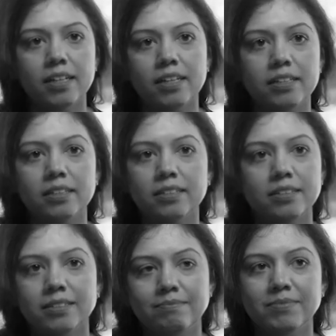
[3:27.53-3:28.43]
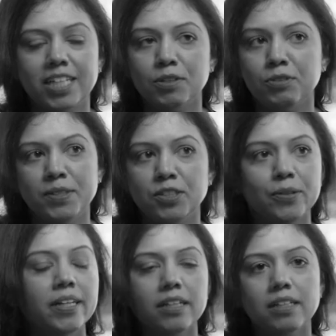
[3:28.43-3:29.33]
and that's what we've been
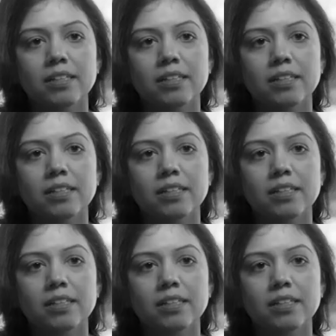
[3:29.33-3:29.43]
doing.